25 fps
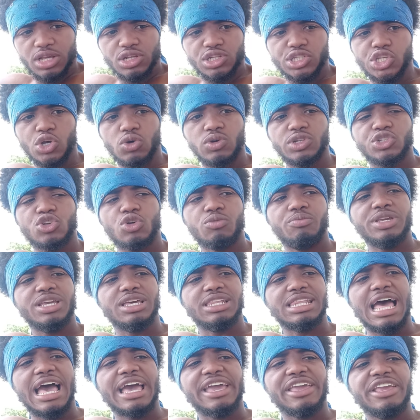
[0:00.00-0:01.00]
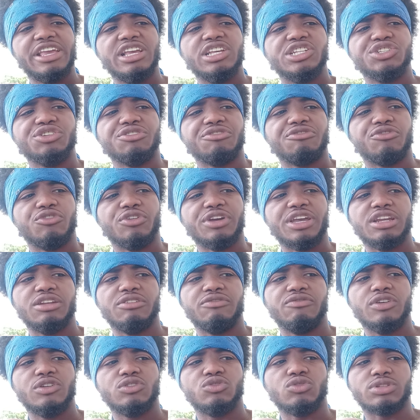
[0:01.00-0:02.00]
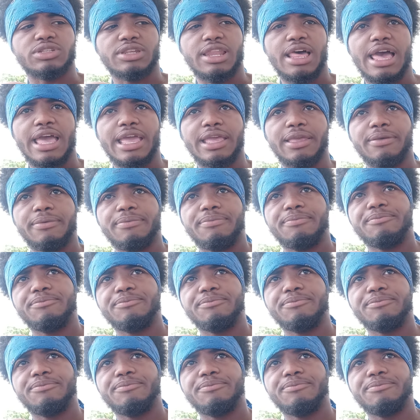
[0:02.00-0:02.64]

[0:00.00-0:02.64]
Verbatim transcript: So it's going to be a lot easier for individuals like